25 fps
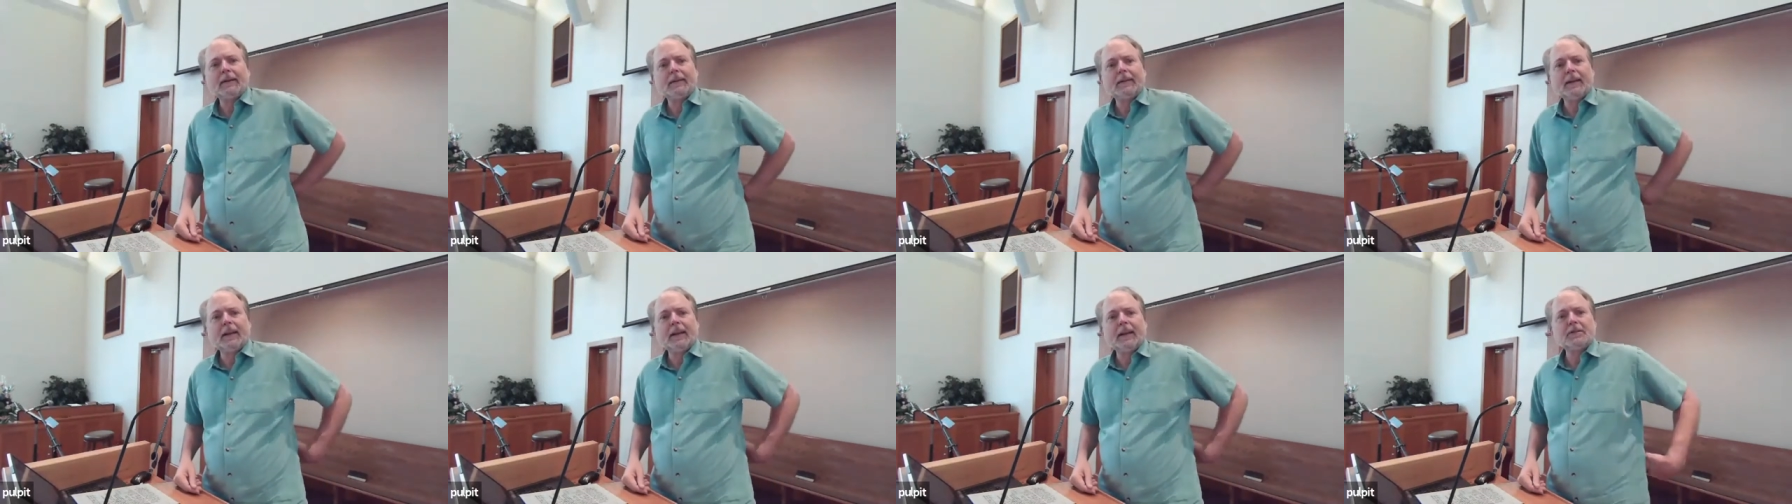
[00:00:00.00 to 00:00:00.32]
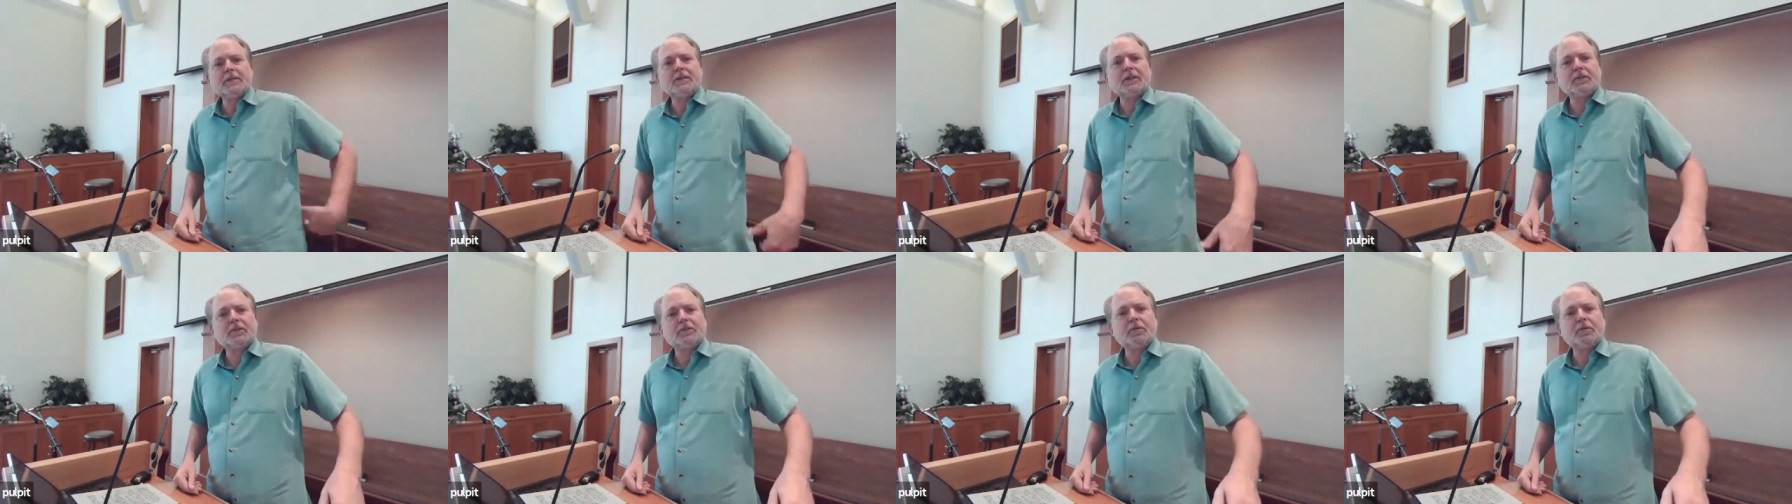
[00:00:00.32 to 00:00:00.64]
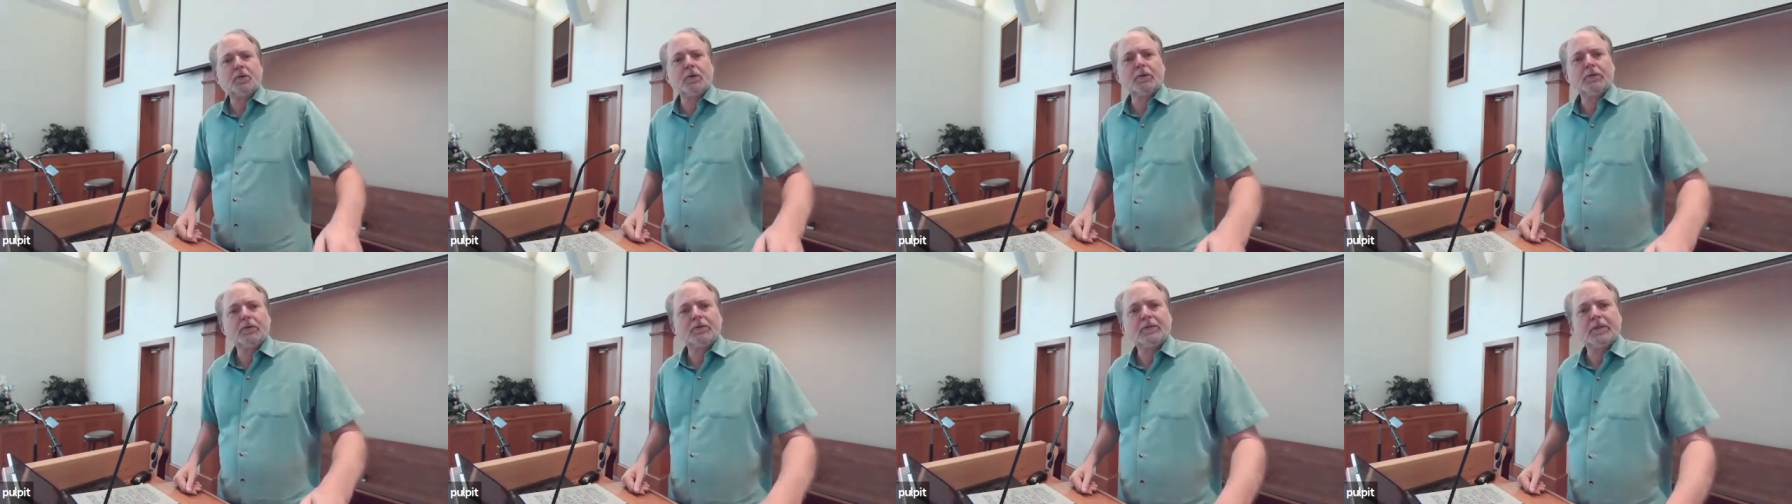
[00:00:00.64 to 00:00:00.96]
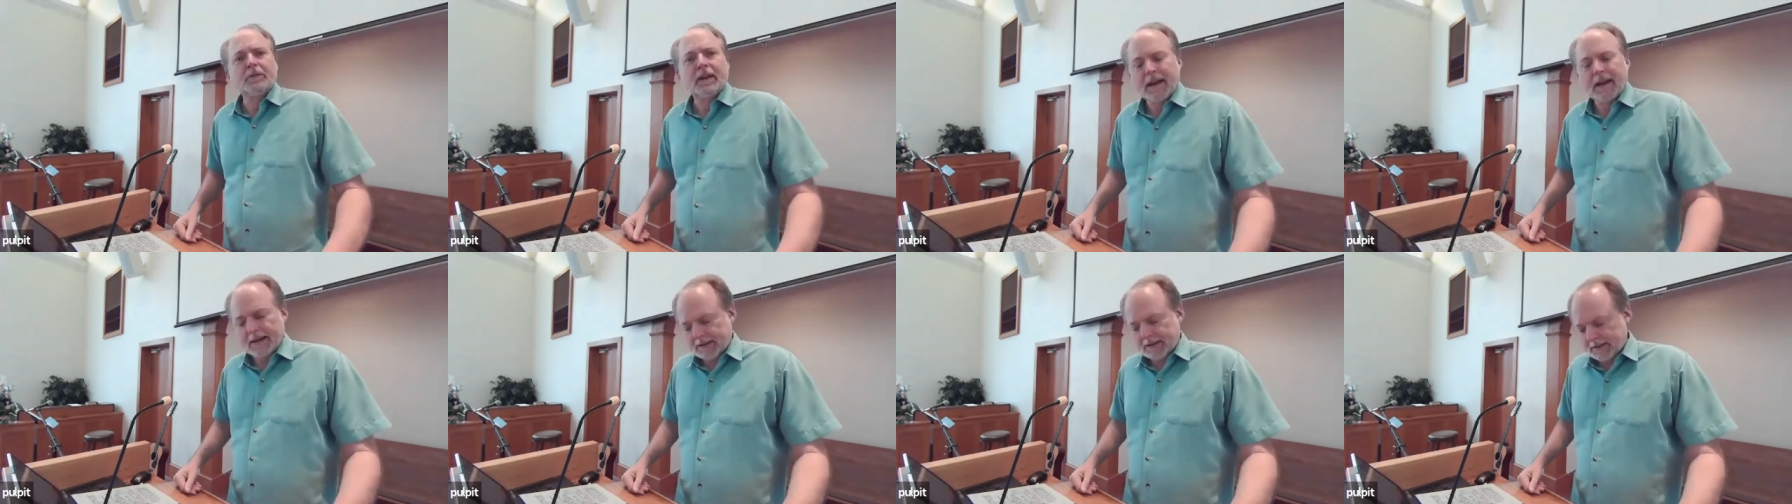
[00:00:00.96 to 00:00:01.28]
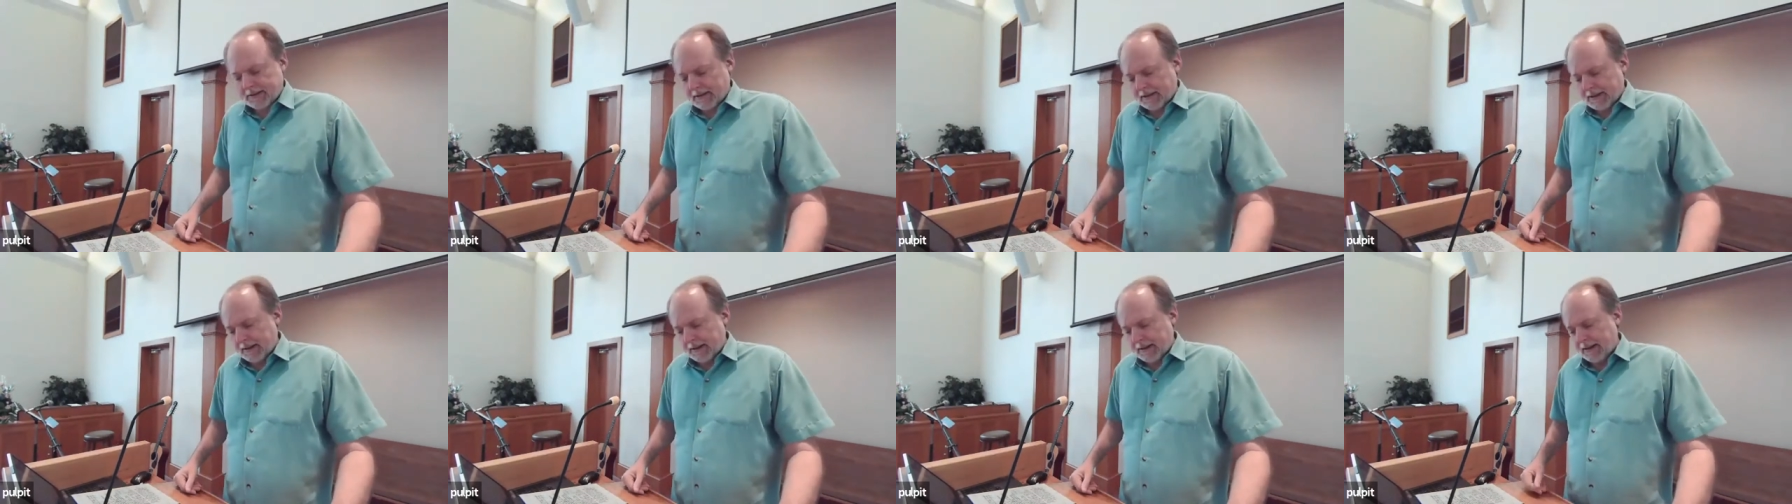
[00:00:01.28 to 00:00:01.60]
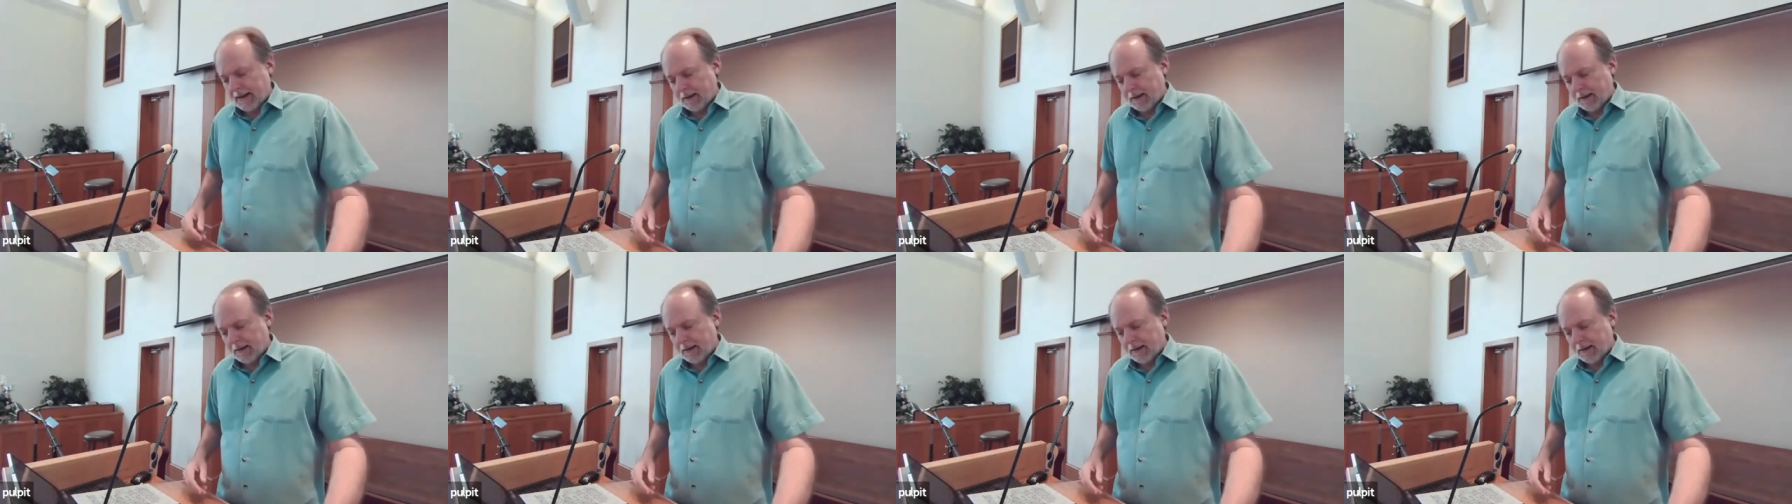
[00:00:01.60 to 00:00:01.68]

that's the truth text, uh,